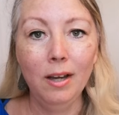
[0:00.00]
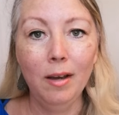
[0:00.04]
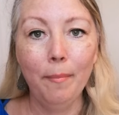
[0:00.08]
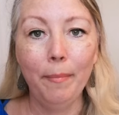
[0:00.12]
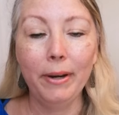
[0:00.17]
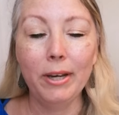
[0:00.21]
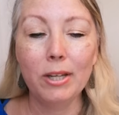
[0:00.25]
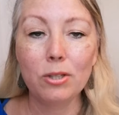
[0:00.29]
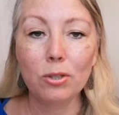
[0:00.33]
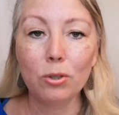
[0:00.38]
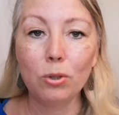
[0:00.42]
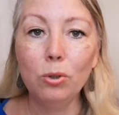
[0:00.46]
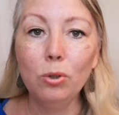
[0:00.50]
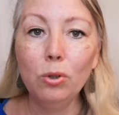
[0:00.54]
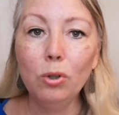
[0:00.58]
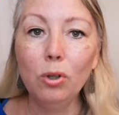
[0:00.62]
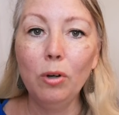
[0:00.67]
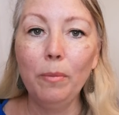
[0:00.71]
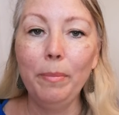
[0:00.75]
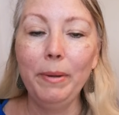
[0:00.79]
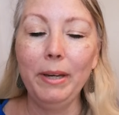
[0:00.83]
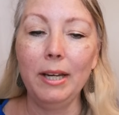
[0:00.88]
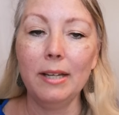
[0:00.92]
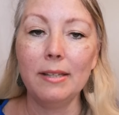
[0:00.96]
But it's
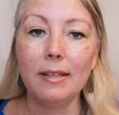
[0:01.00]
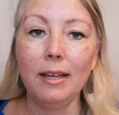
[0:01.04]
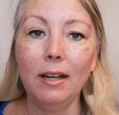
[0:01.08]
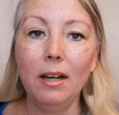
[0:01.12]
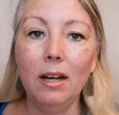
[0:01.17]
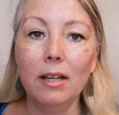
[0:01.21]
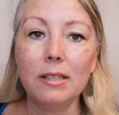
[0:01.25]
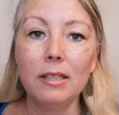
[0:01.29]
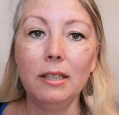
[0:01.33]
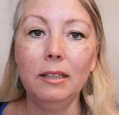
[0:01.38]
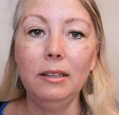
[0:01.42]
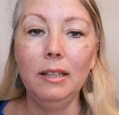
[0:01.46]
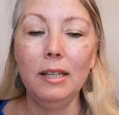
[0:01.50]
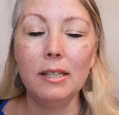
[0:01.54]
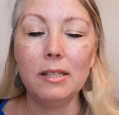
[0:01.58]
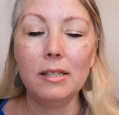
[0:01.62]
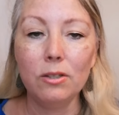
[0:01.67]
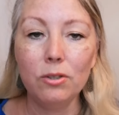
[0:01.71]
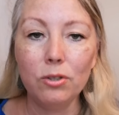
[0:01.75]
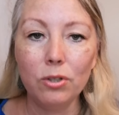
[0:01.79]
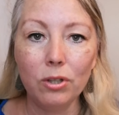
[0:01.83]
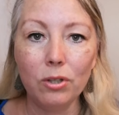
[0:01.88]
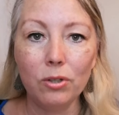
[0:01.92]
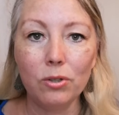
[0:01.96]
cool because I got to
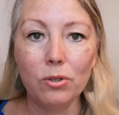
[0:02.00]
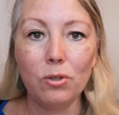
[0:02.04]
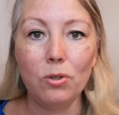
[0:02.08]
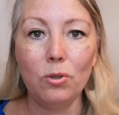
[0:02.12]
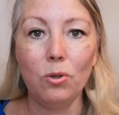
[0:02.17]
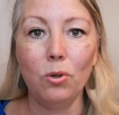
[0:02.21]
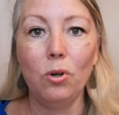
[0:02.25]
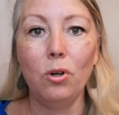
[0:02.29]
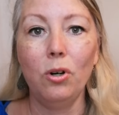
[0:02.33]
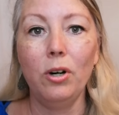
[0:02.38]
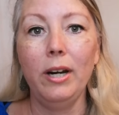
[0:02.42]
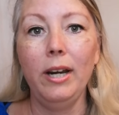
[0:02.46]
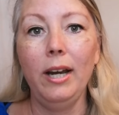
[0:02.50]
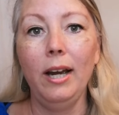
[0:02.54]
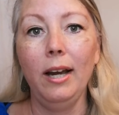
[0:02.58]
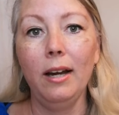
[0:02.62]
listen to their story,